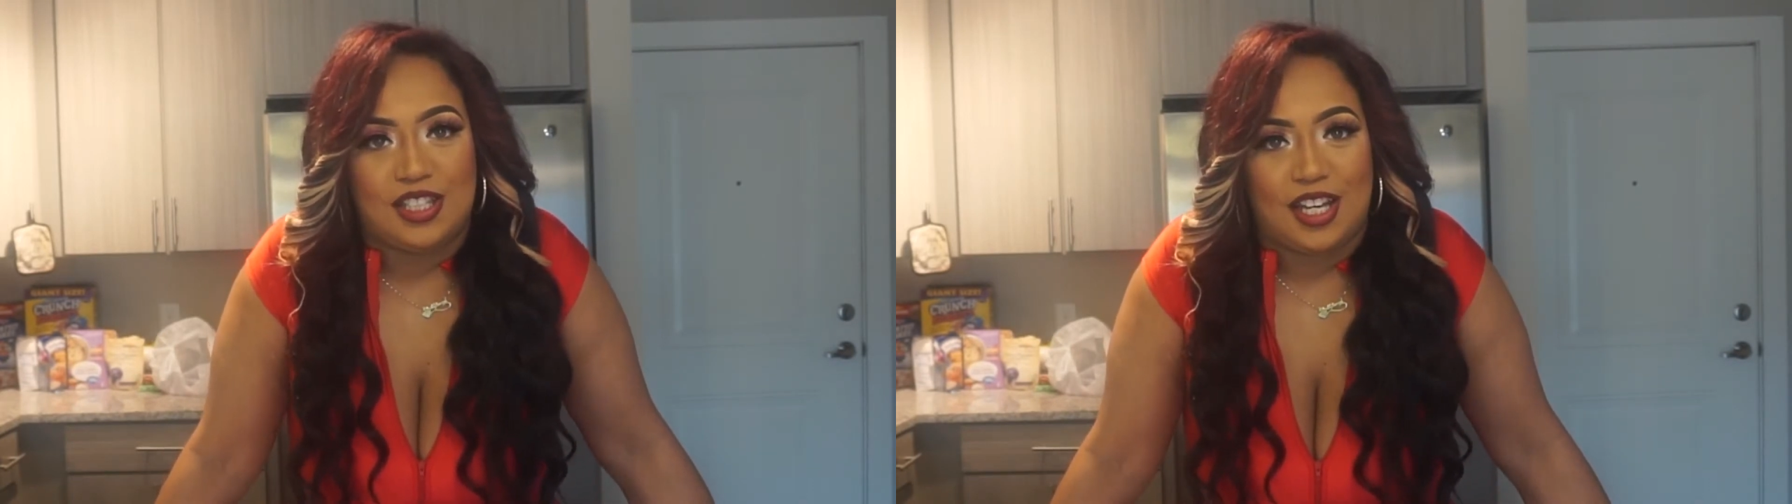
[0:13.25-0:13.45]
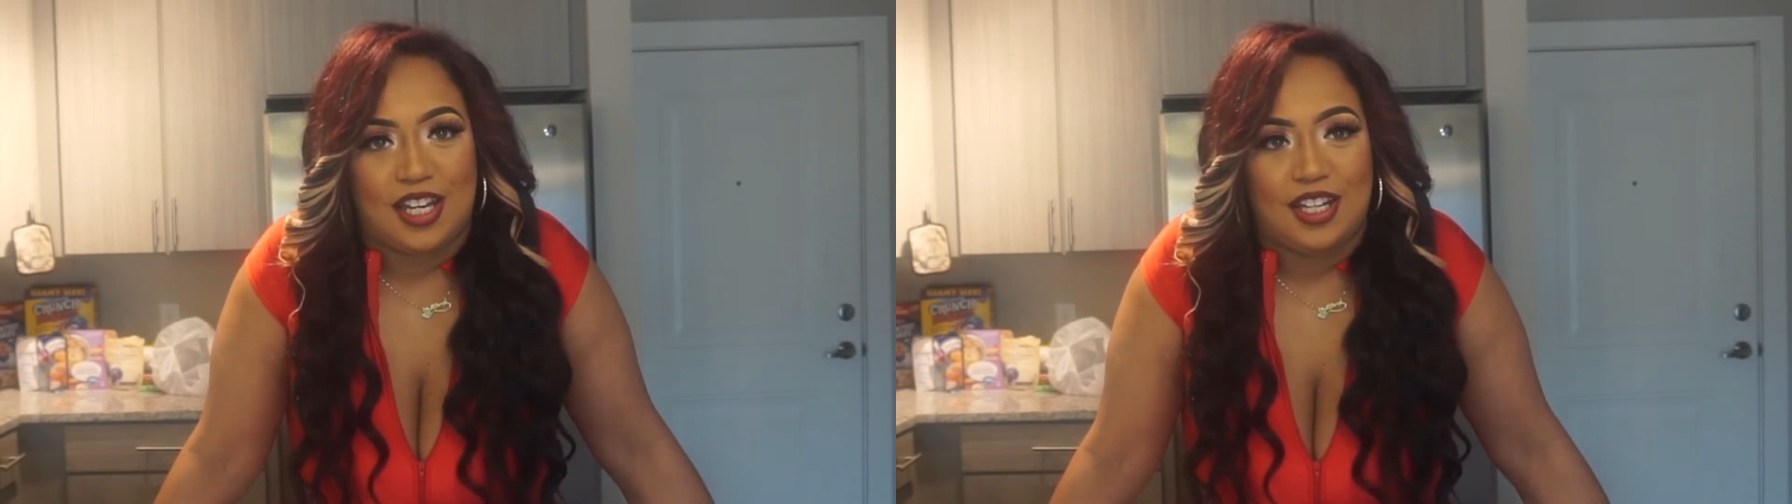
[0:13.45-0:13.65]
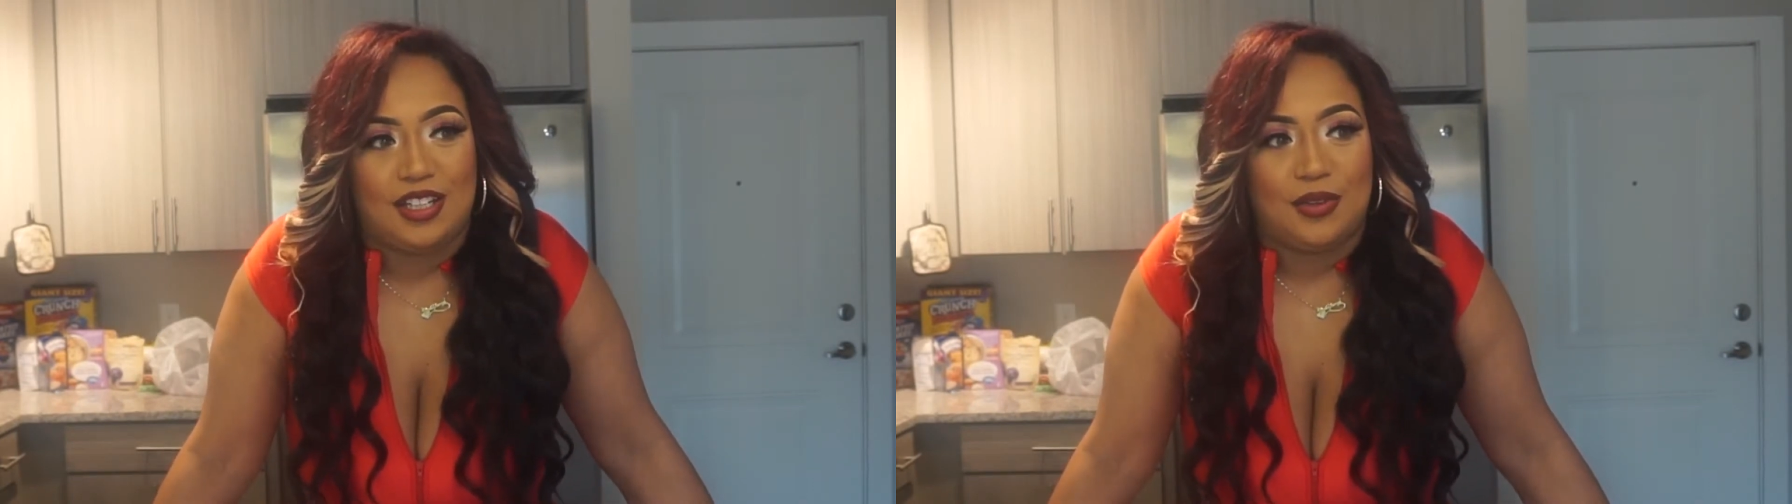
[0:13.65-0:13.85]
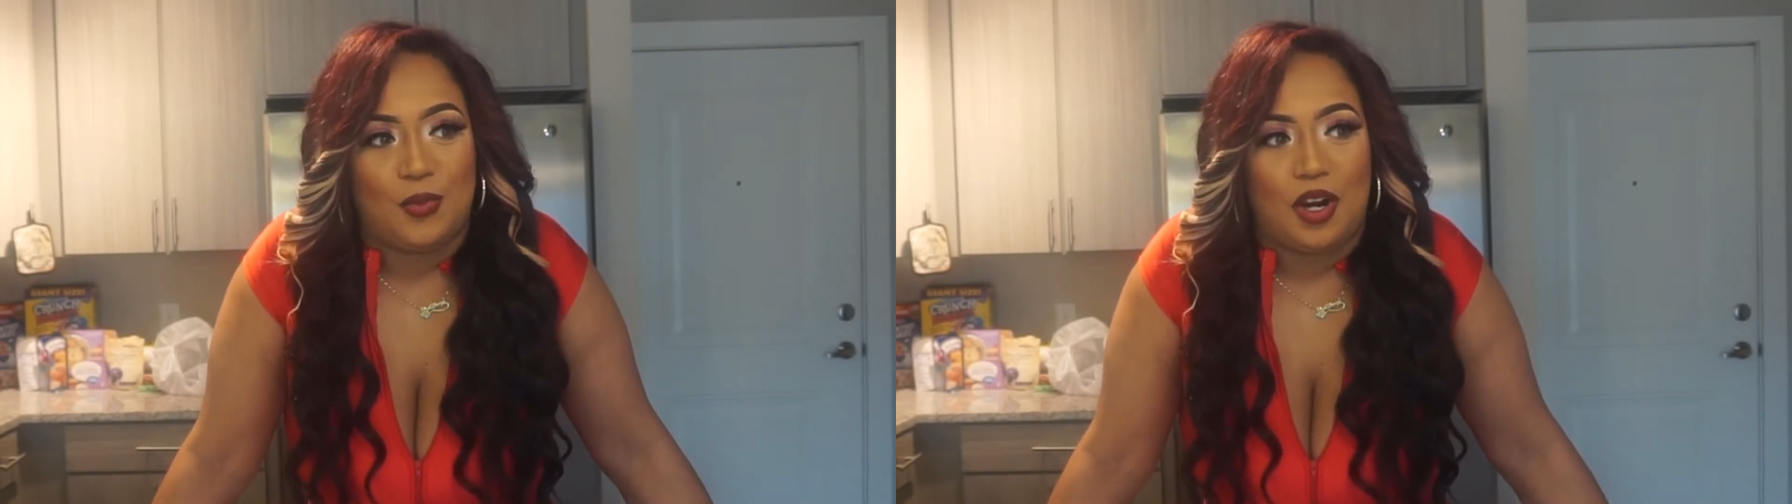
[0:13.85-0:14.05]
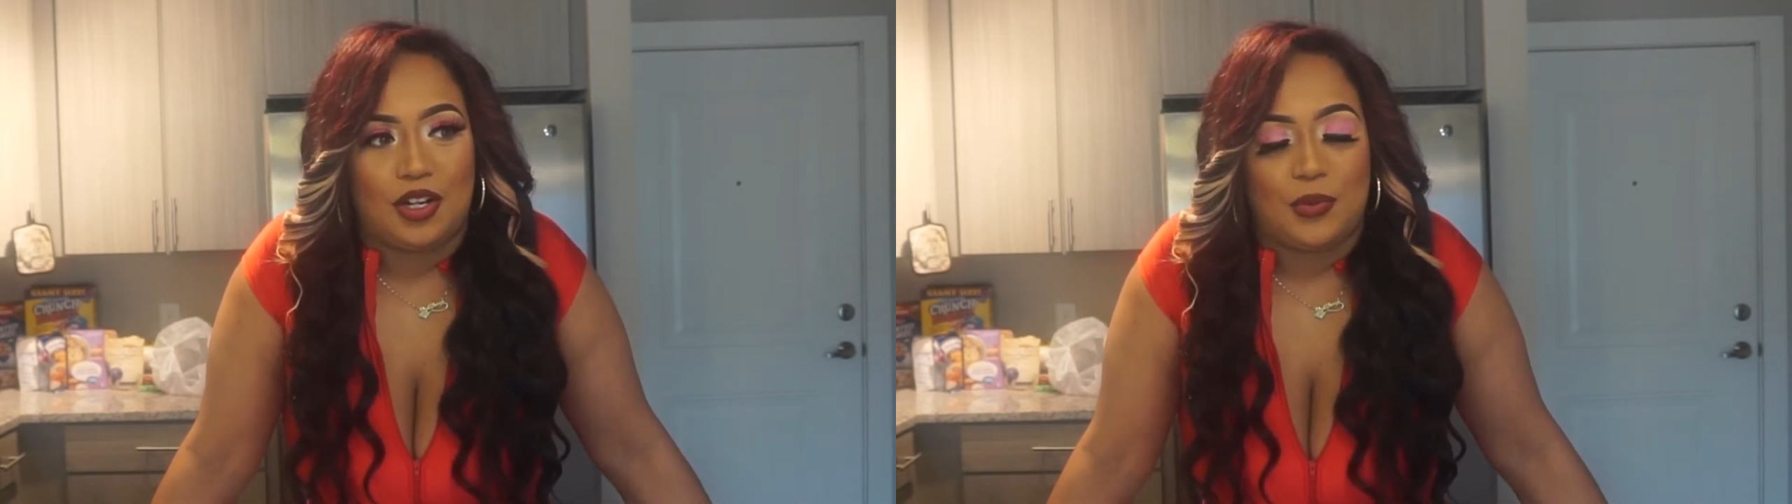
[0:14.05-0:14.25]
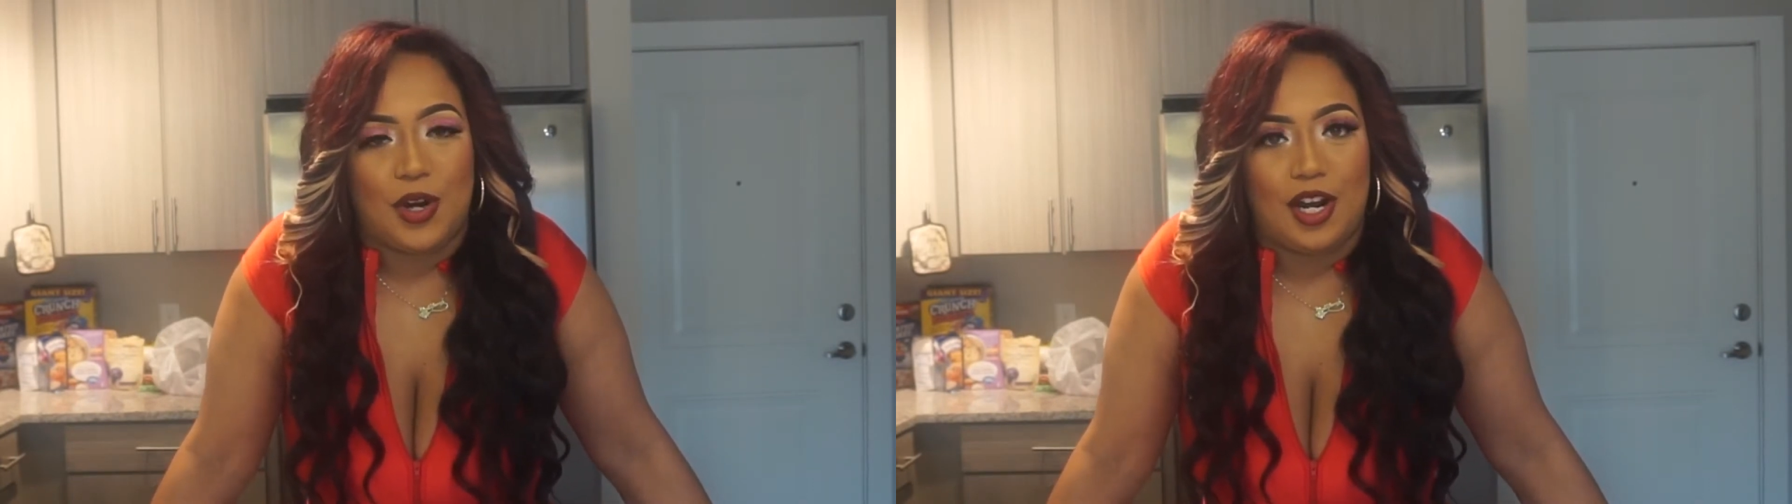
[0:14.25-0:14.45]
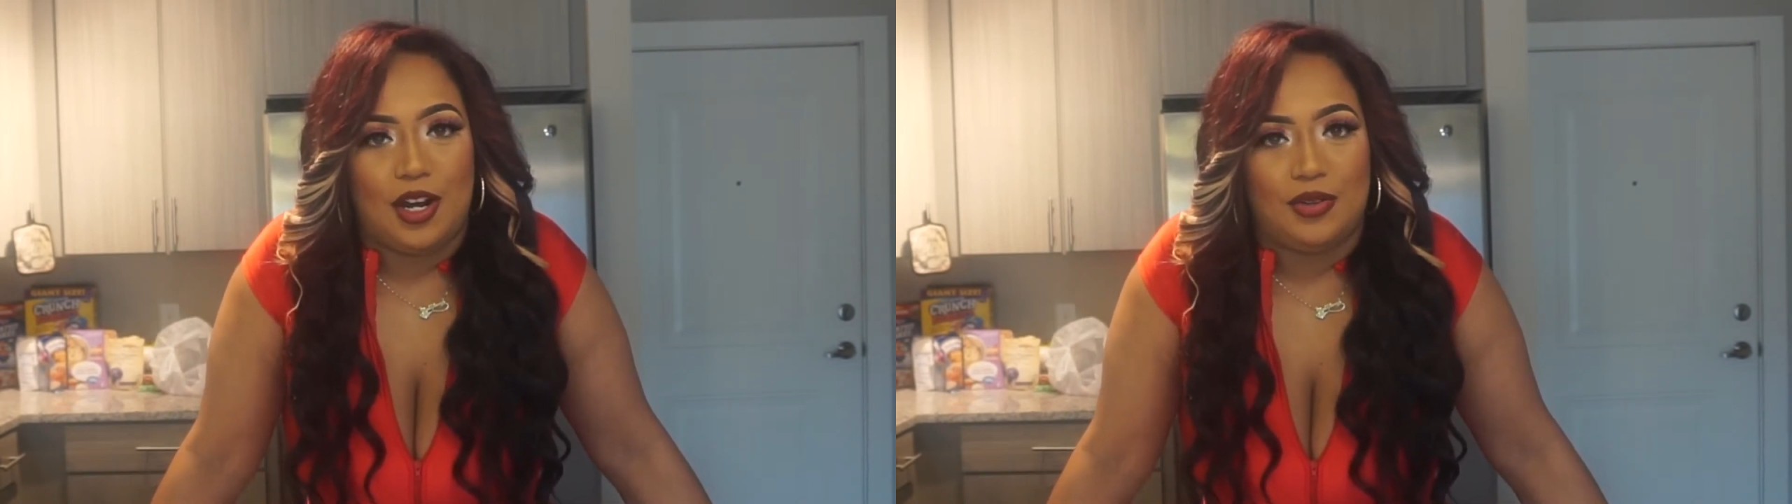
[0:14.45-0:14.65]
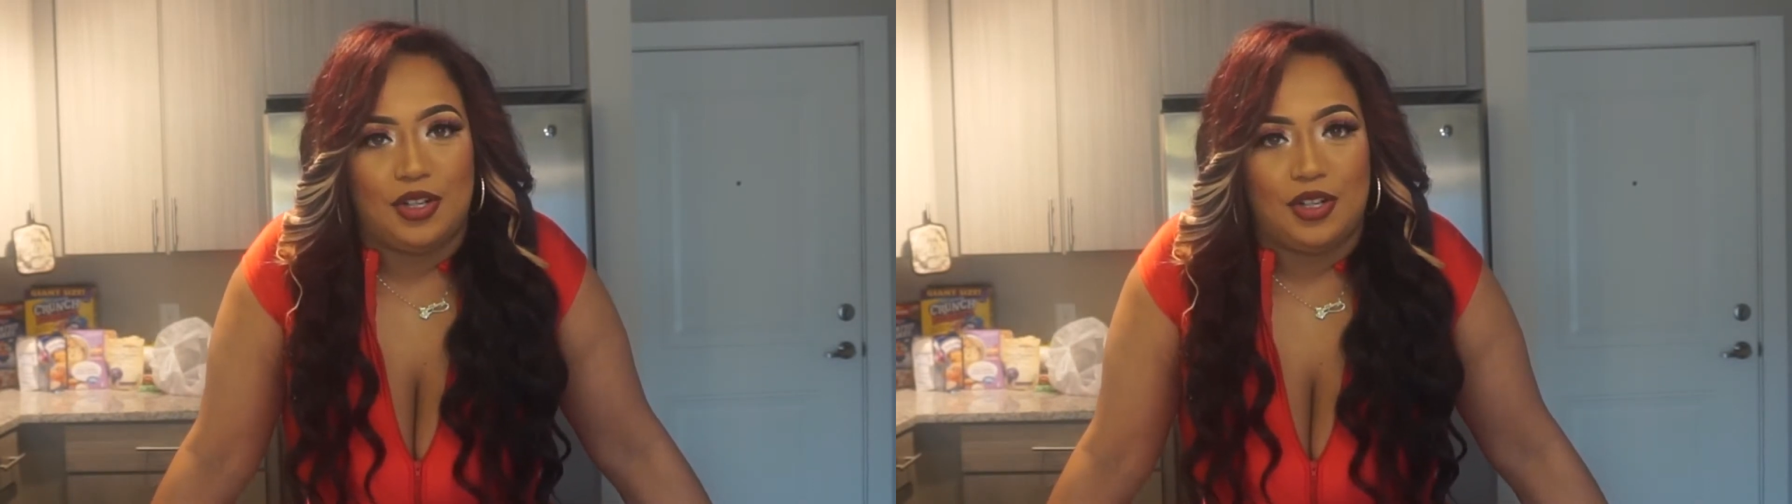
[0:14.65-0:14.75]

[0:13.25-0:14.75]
like walking around,